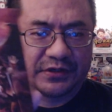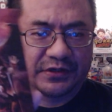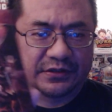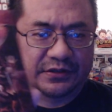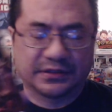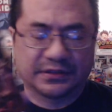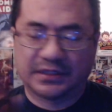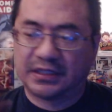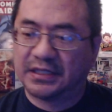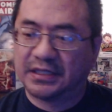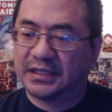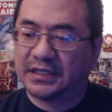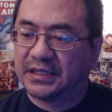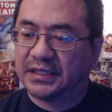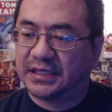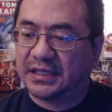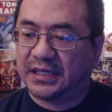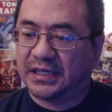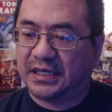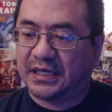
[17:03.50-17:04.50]
world,
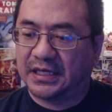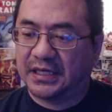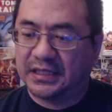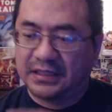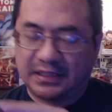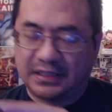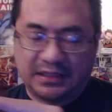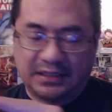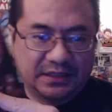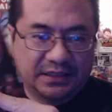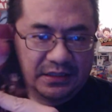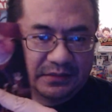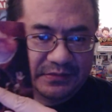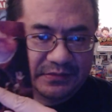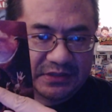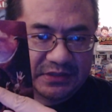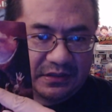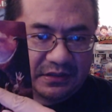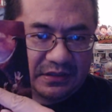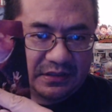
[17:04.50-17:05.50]
and then he
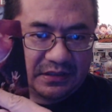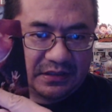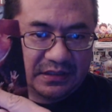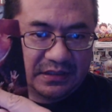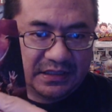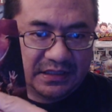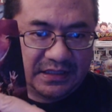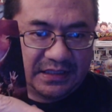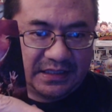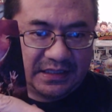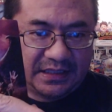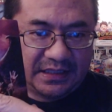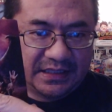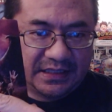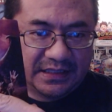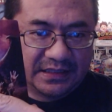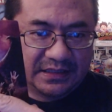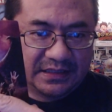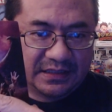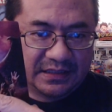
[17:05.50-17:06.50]
comes along,
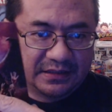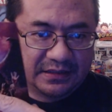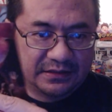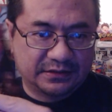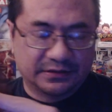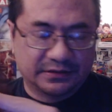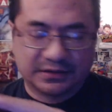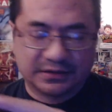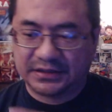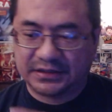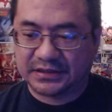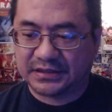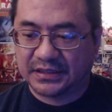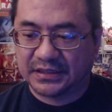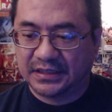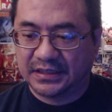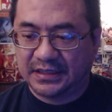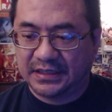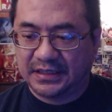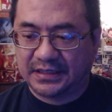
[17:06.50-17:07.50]
and there's
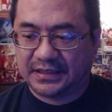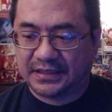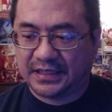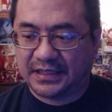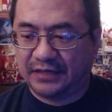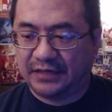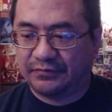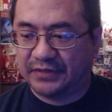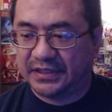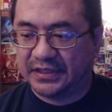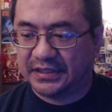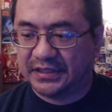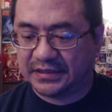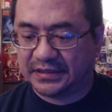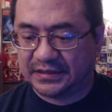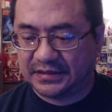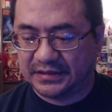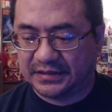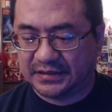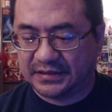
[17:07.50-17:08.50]
this
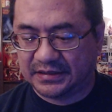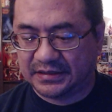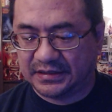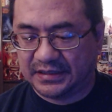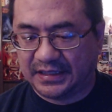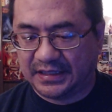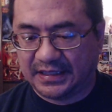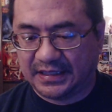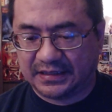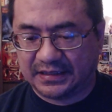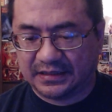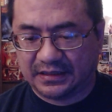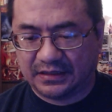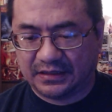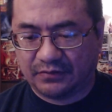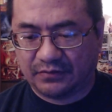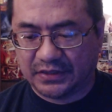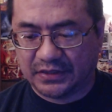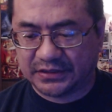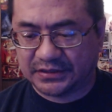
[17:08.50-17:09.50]
tyrant that
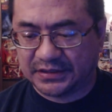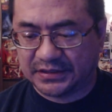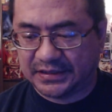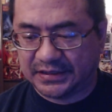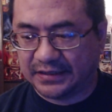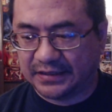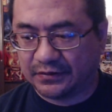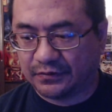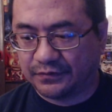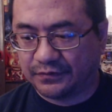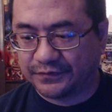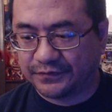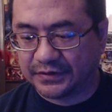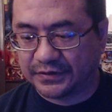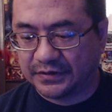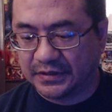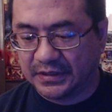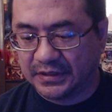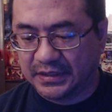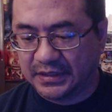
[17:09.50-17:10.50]
wants to take
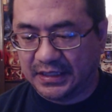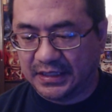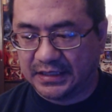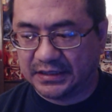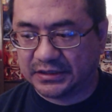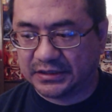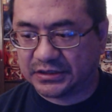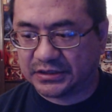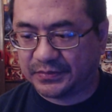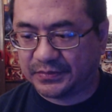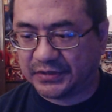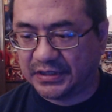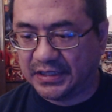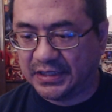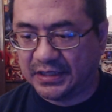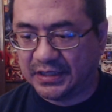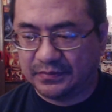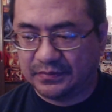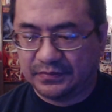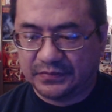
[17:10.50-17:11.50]
over, and it's up to
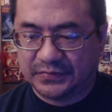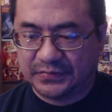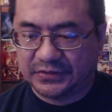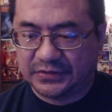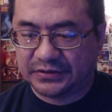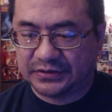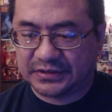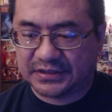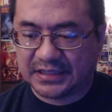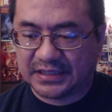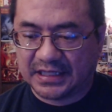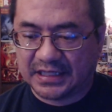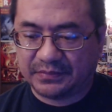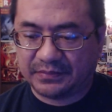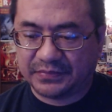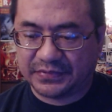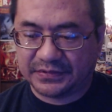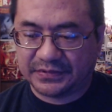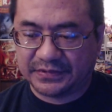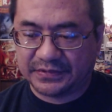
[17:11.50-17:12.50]
him to
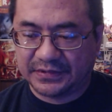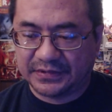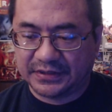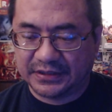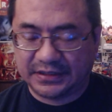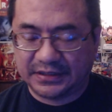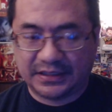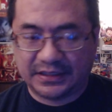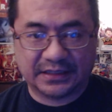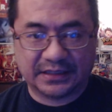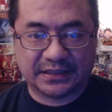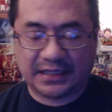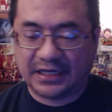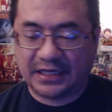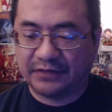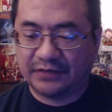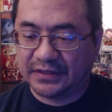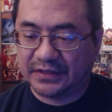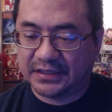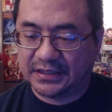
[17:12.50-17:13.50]
stop that
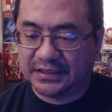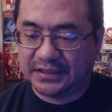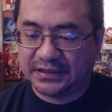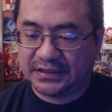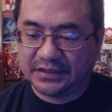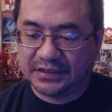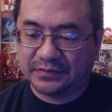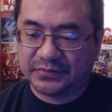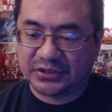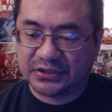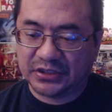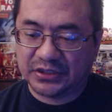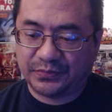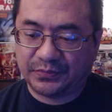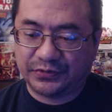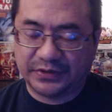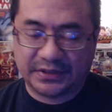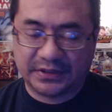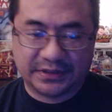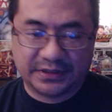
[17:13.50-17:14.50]
tyrant, and he teams
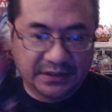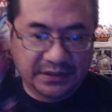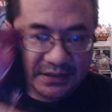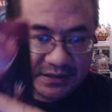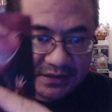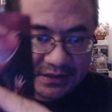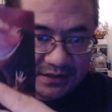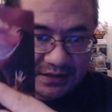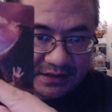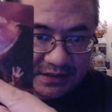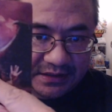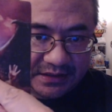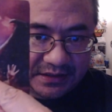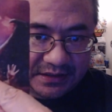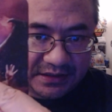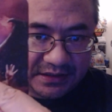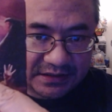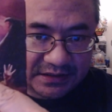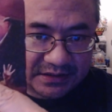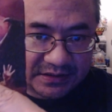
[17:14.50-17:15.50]
up with
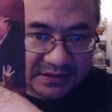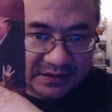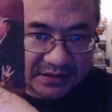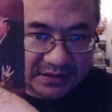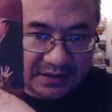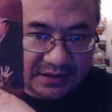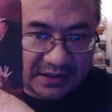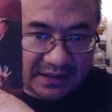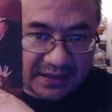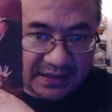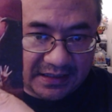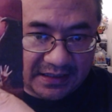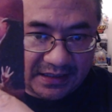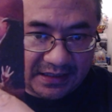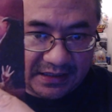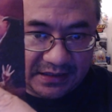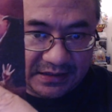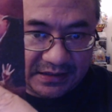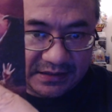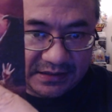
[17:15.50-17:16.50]
this
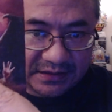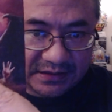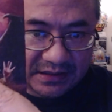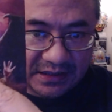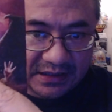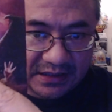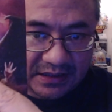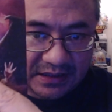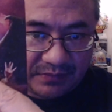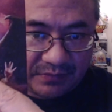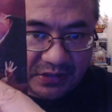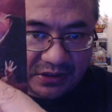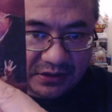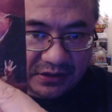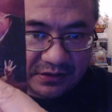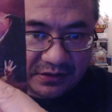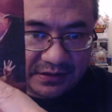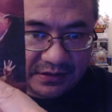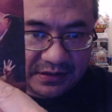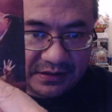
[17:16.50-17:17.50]
guy. He's like a
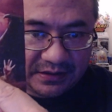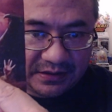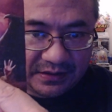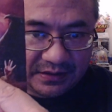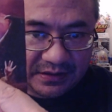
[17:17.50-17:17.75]
bar